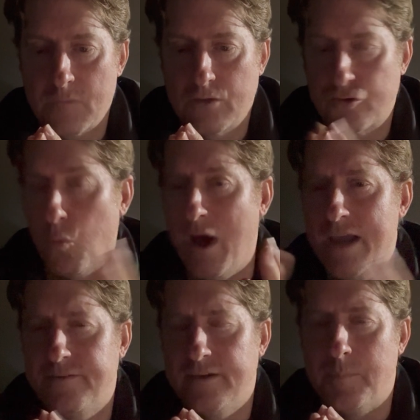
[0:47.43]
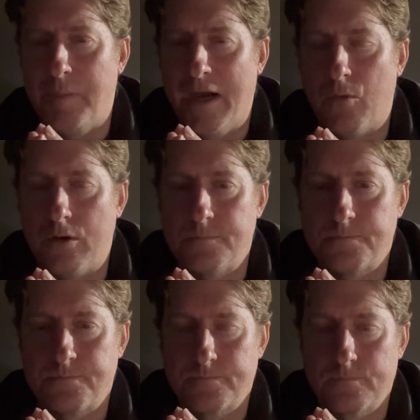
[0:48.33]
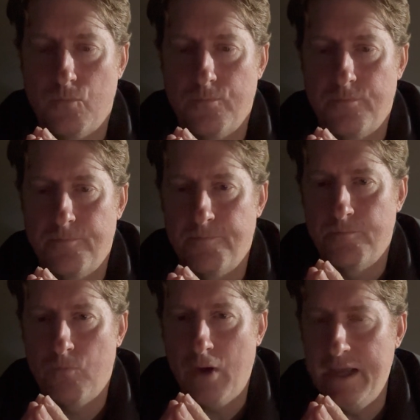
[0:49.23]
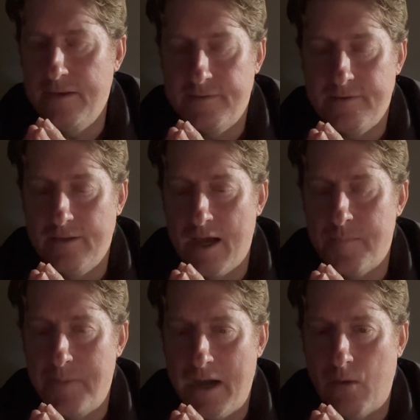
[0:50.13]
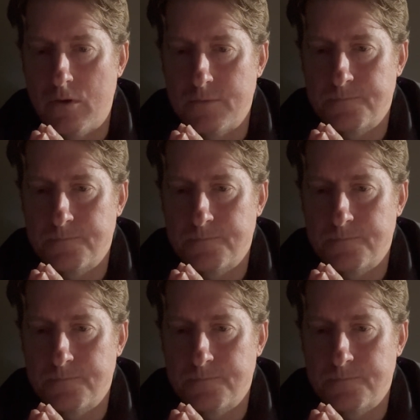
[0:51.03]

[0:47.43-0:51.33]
So why isn't it power? Why is it not power?